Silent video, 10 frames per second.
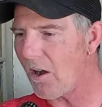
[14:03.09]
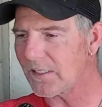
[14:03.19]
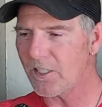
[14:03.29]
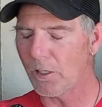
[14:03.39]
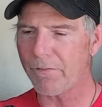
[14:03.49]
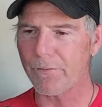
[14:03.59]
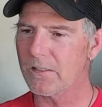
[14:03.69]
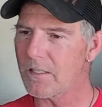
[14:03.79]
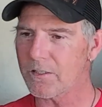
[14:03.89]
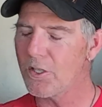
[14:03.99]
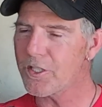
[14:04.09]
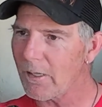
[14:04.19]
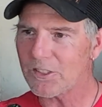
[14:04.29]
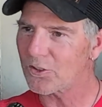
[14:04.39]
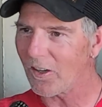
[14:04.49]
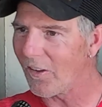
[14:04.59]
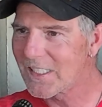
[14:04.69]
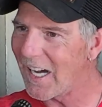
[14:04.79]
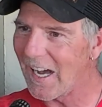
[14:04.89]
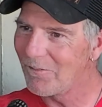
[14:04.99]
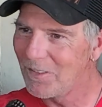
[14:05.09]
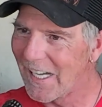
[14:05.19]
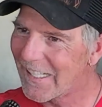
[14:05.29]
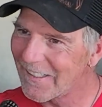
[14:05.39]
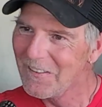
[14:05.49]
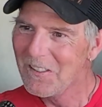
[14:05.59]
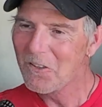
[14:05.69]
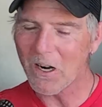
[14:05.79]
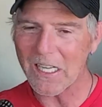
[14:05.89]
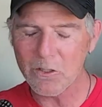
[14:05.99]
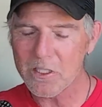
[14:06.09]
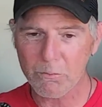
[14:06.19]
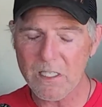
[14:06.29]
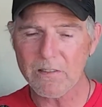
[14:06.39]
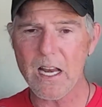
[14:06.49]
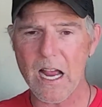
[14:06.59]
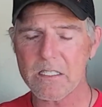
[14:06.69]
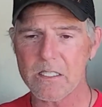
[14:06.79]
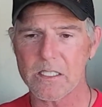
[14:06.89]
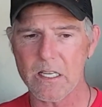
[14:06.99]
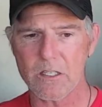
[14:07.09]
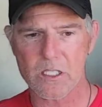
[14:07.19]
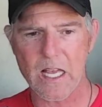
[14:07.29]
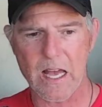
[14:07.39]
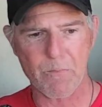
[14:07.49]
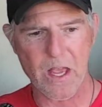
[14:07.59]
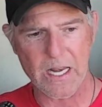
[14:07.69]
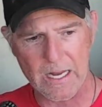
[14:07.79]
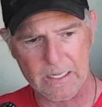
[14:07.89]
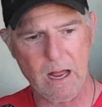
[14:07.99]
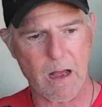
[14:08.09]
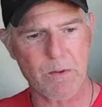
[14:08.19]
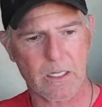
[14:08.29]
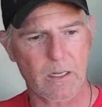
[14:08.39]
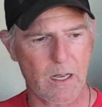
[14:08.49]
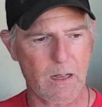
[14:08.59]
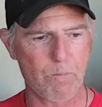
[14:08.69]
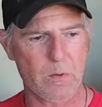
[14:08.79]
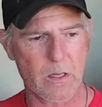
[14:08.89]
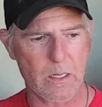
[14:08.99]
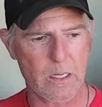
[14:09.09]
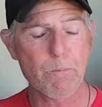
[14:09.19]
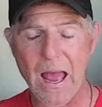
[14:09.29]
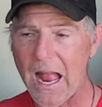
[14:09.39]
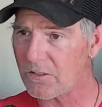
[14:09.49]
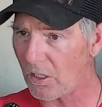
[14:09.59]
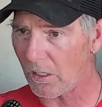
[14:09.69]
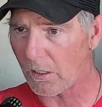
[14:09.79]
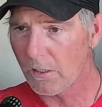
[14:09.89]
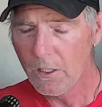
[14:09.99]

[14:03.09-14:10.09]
I see all my friends at the sushi restaurant all the time, right? So it's really nice to see just that economic impact on